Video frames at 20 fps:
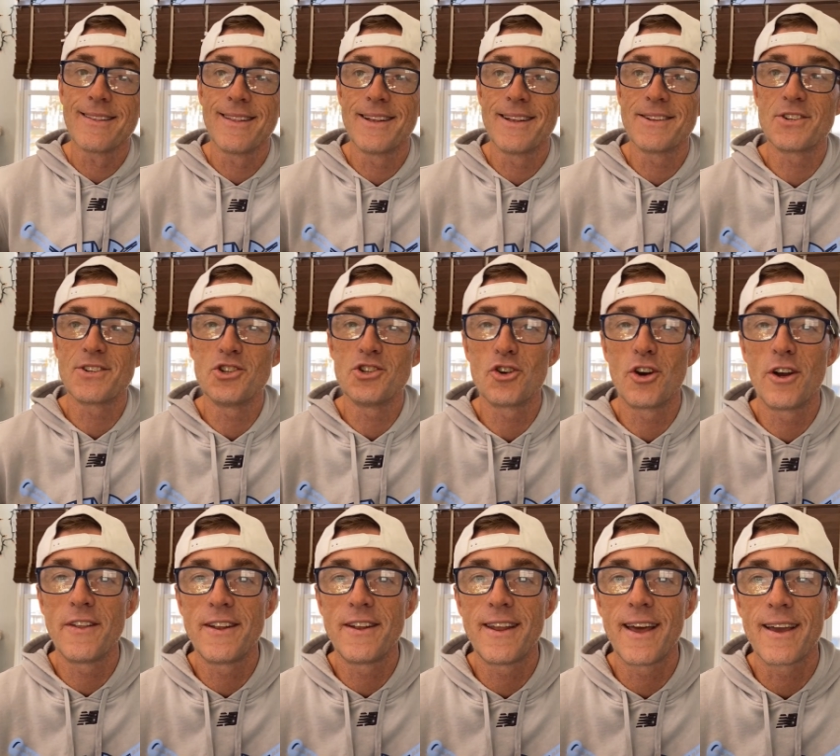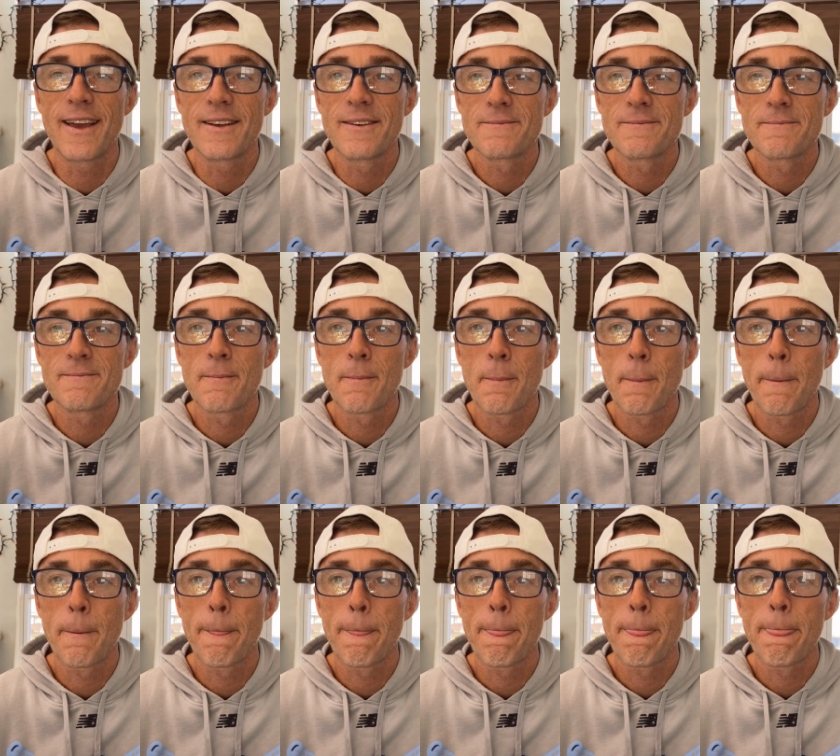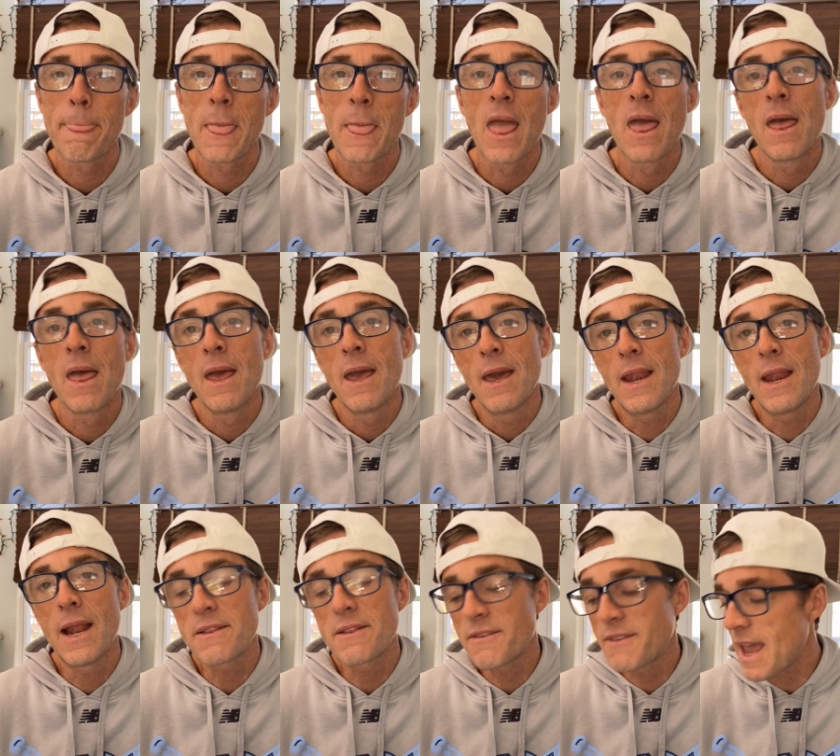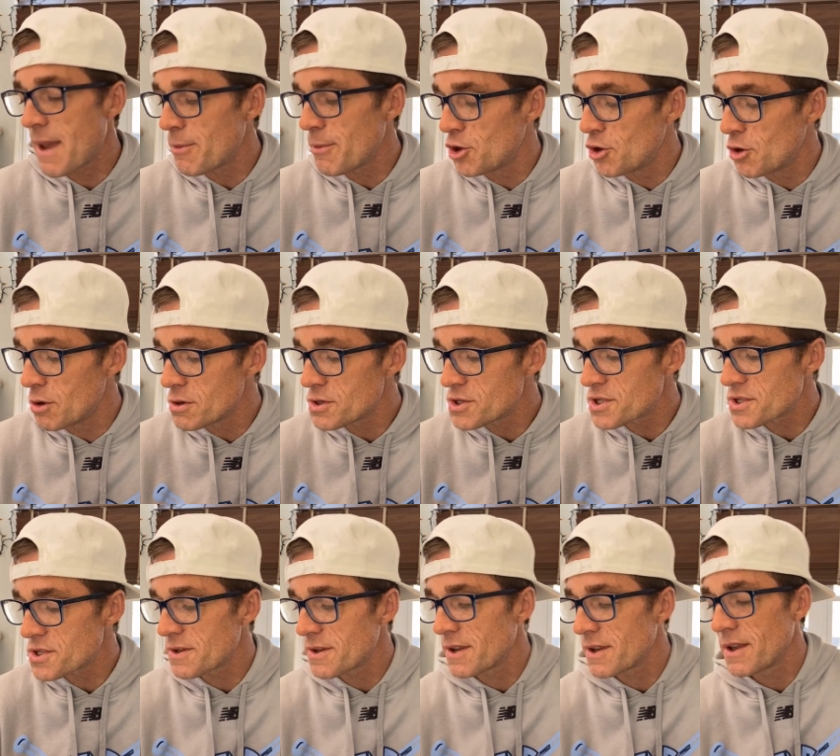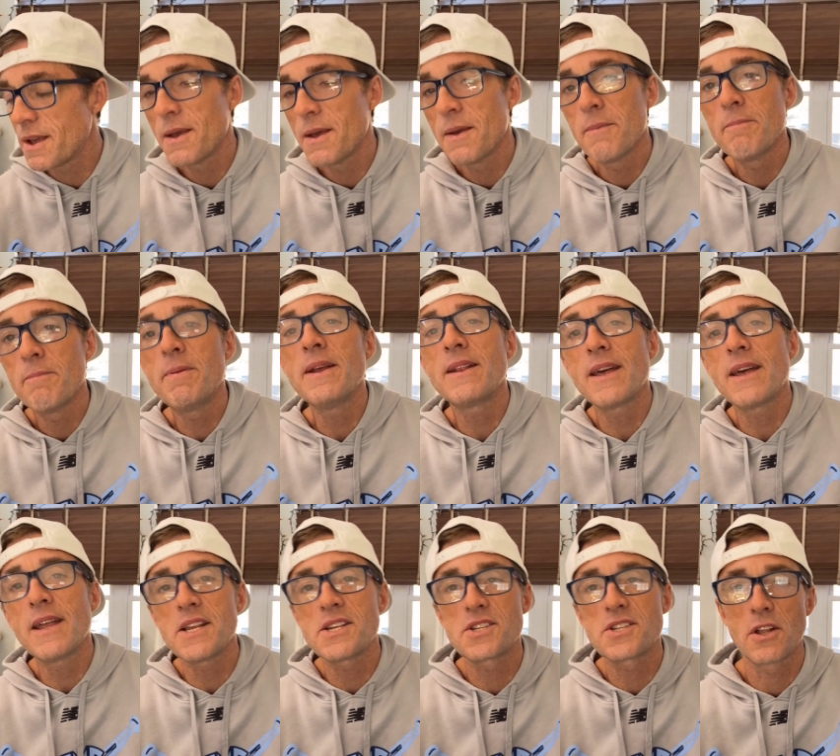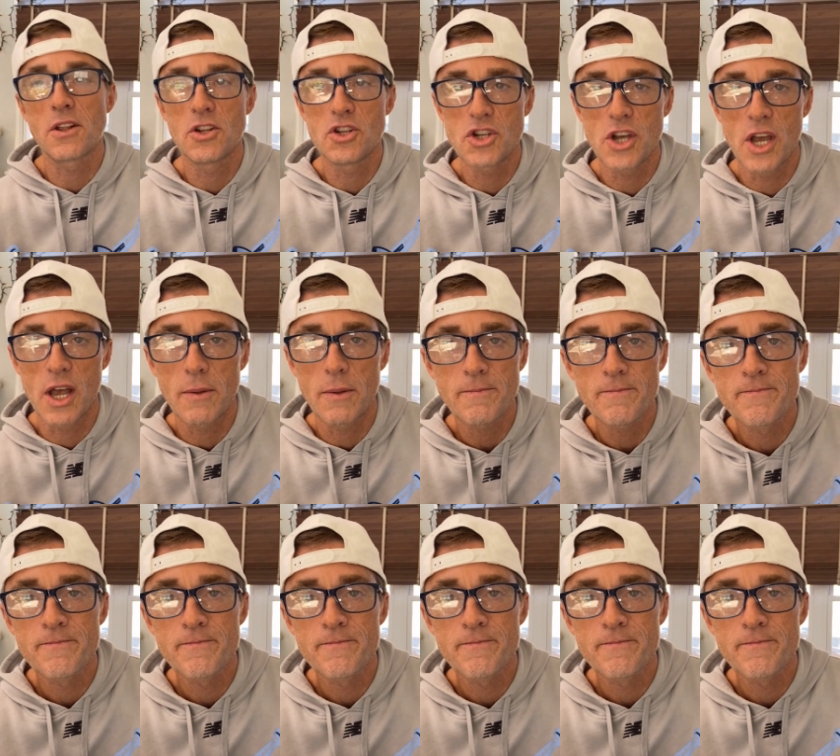Let's enjoy the day. In entertainment news, P. Diddy's still in jail.